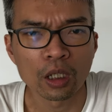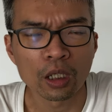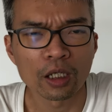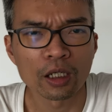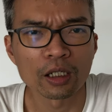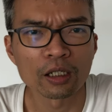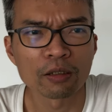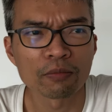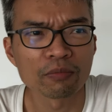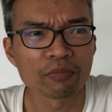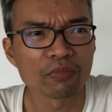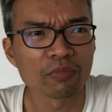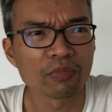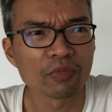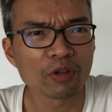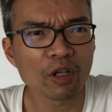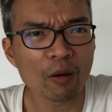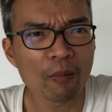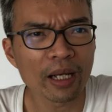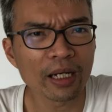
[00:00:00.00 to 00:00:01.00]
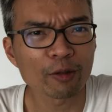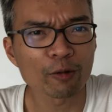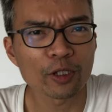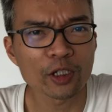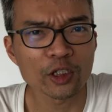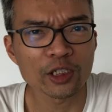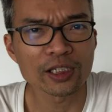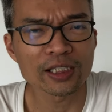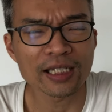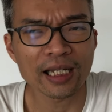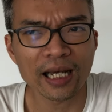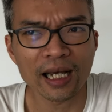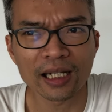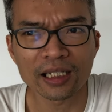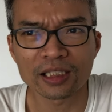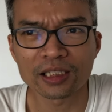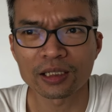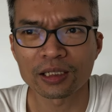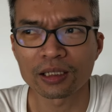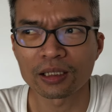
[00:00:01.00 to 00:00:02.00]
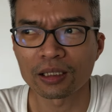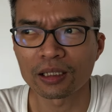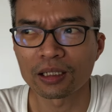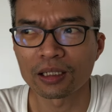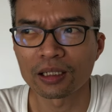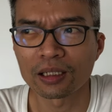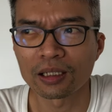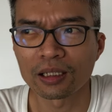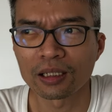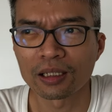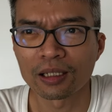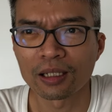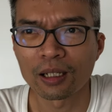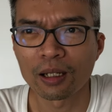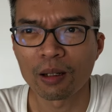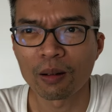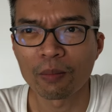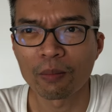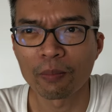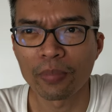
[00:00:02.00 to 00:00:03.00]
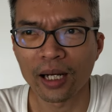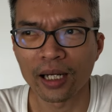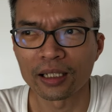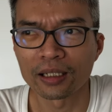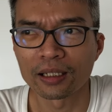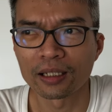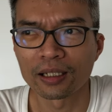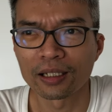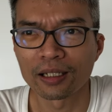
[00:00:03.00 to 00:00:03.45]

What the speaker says: Not many questions asked, but